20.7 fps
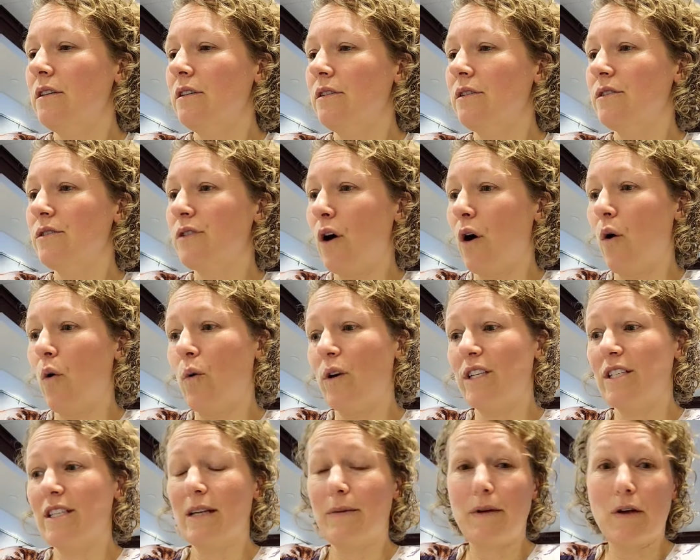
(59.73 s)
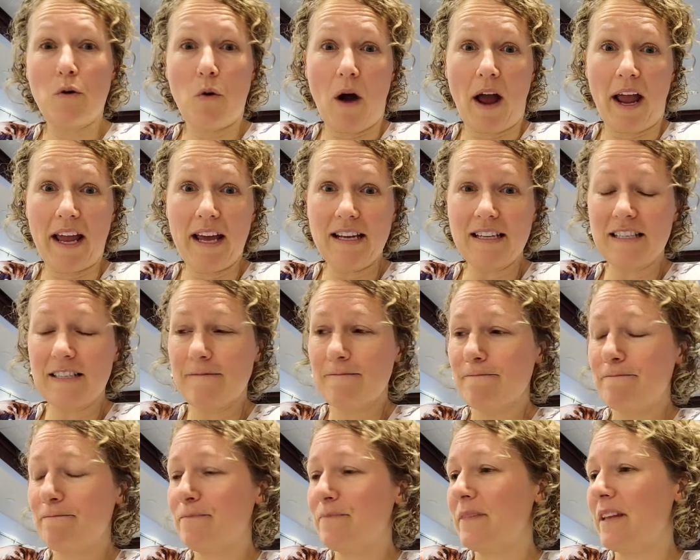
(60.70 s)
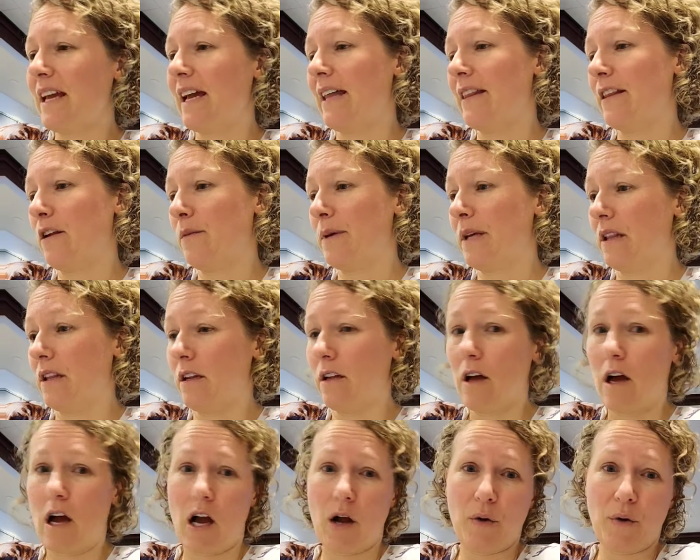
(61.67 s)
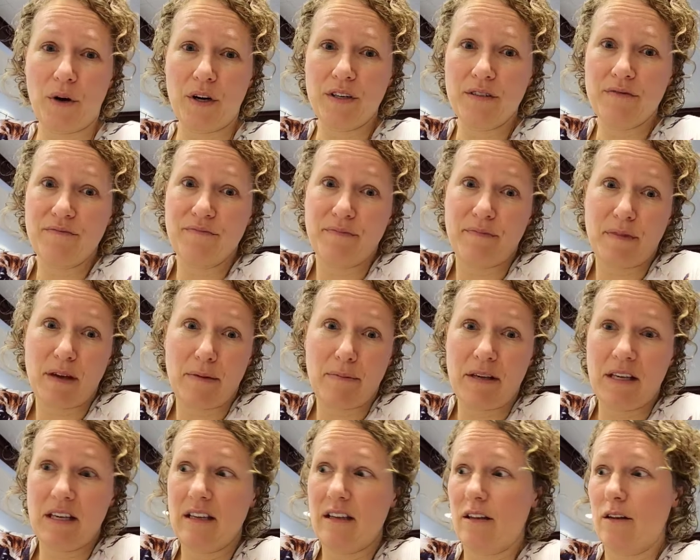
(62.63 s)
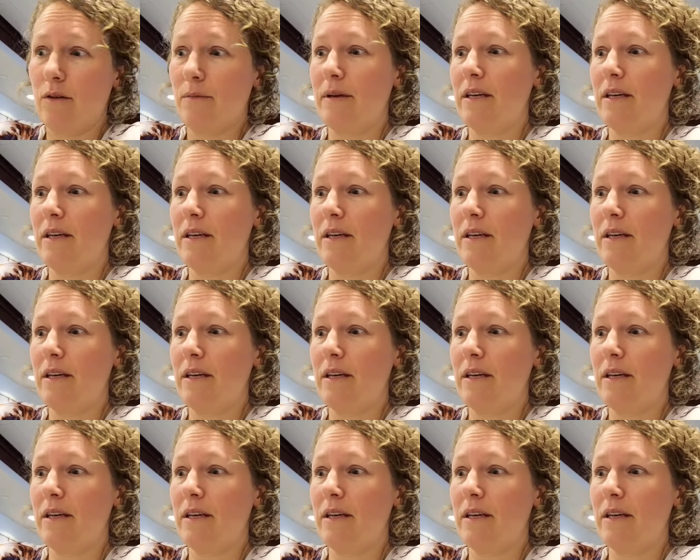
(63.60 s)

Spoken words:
So we're just going to be quiet, and that'll be a little awkward, maybe a little